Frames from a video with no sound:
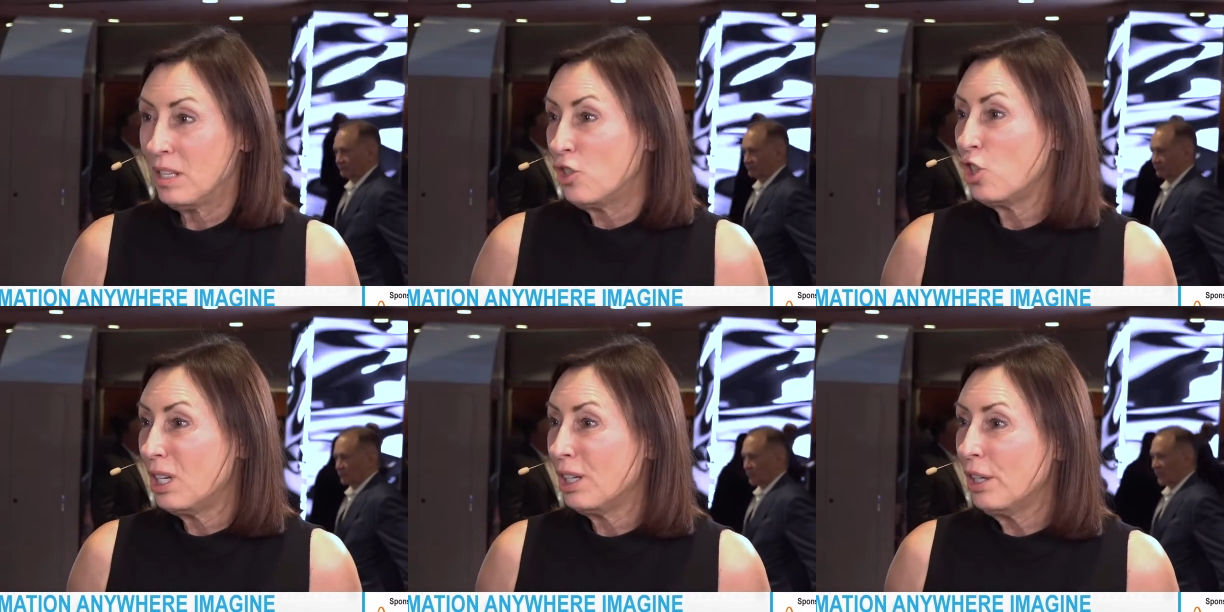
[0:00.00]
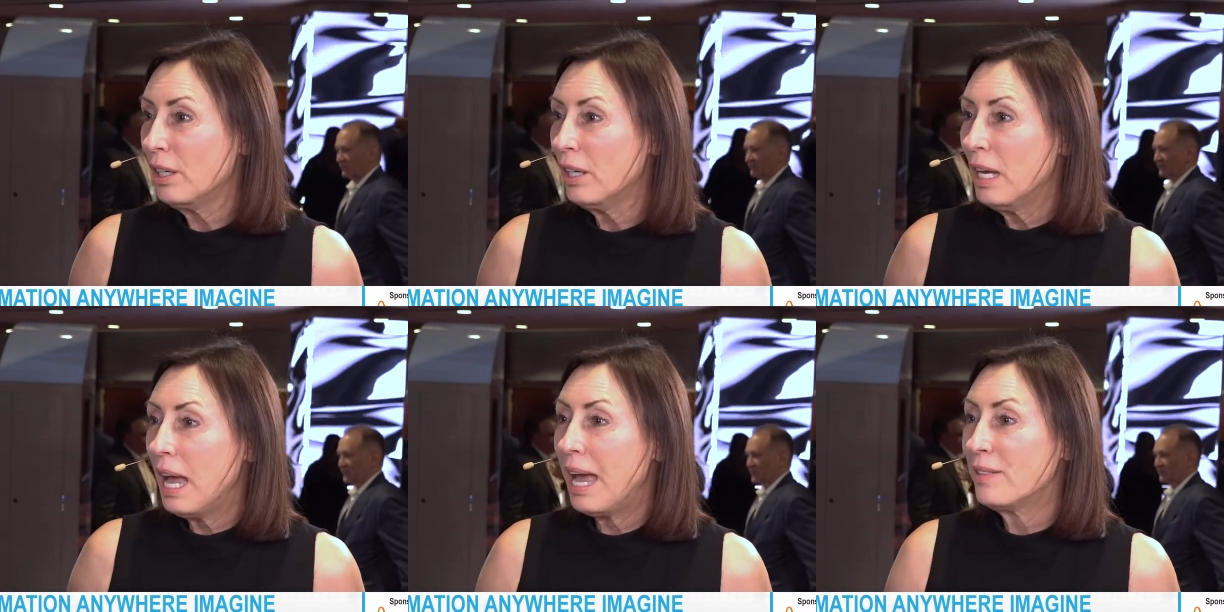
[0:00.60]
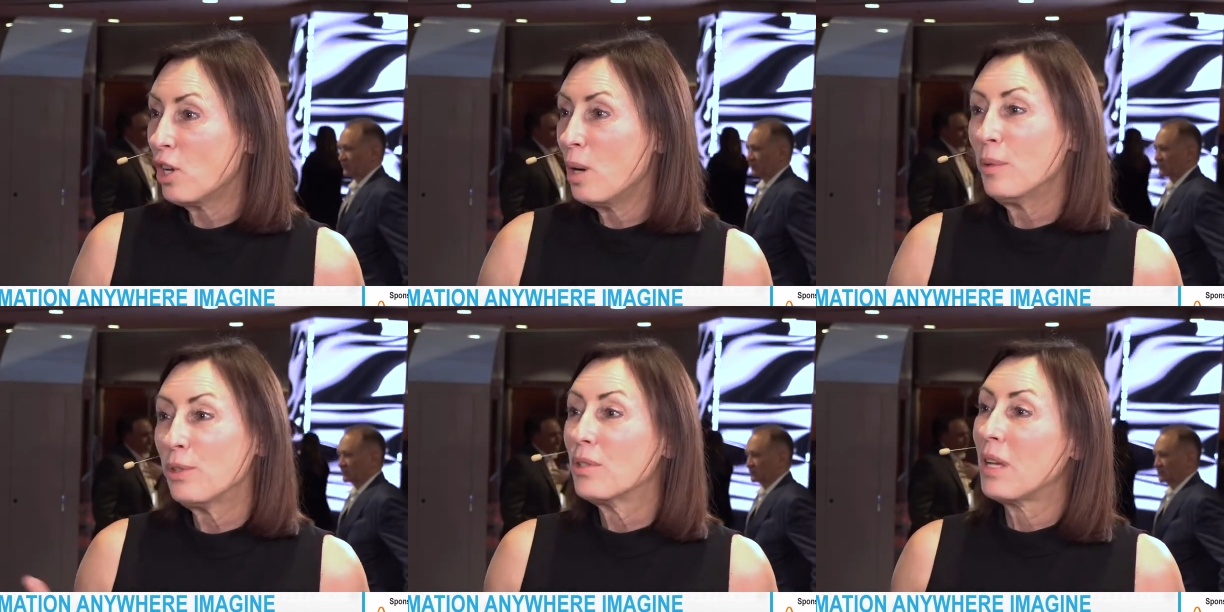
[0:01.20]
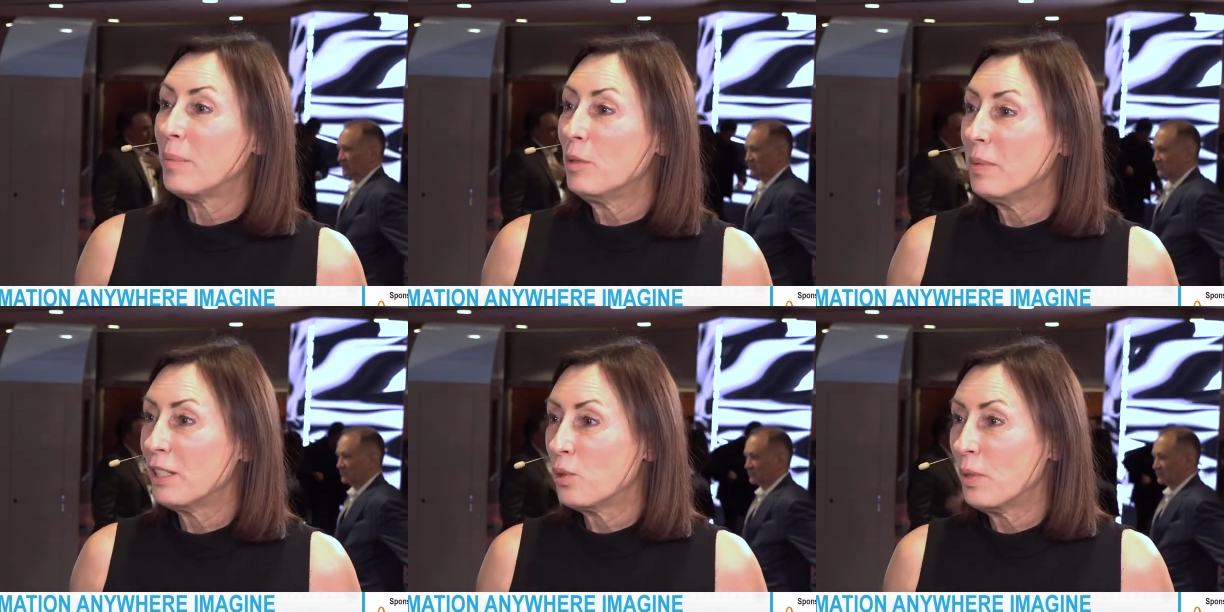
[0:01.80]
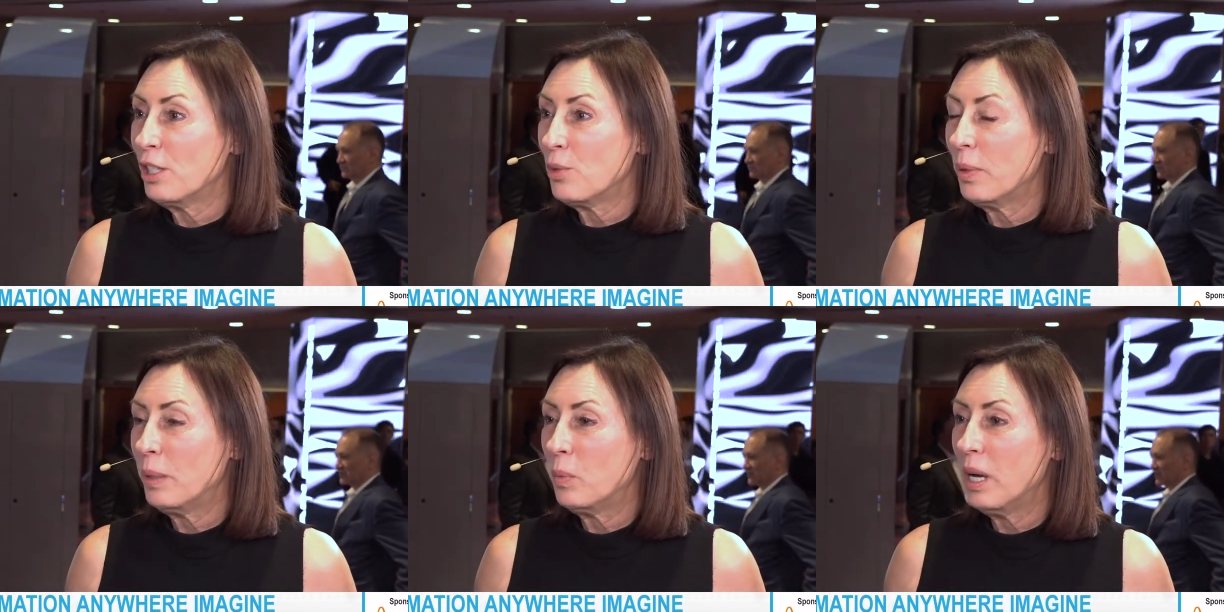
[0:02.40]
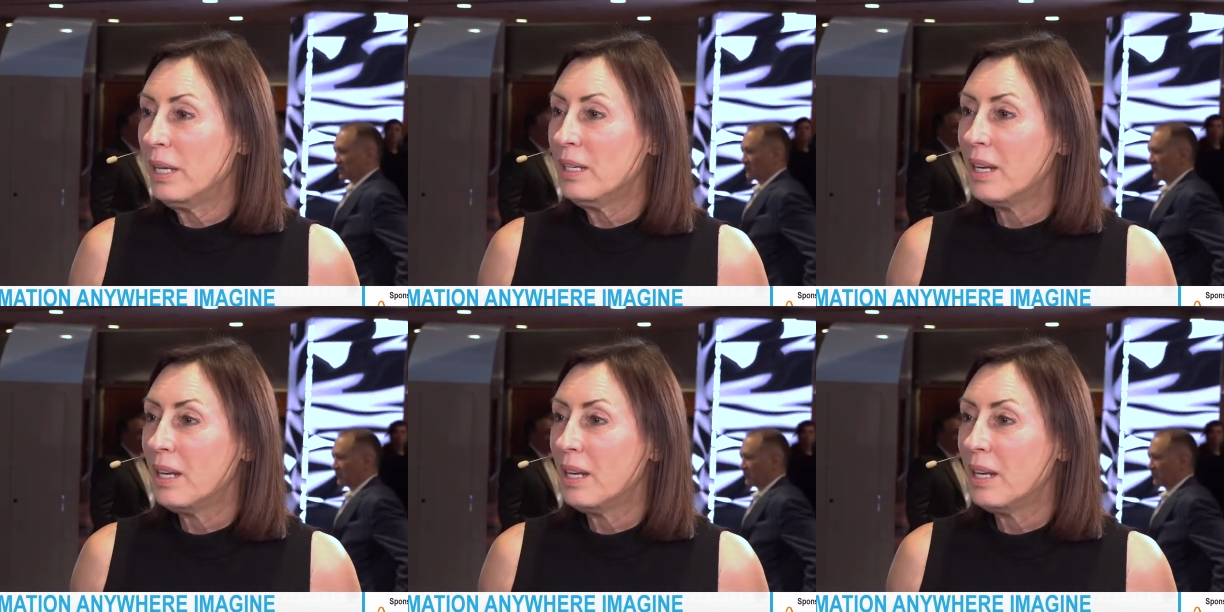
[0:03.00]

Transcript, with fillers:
Speaker 1: this year and to almost double by 2021.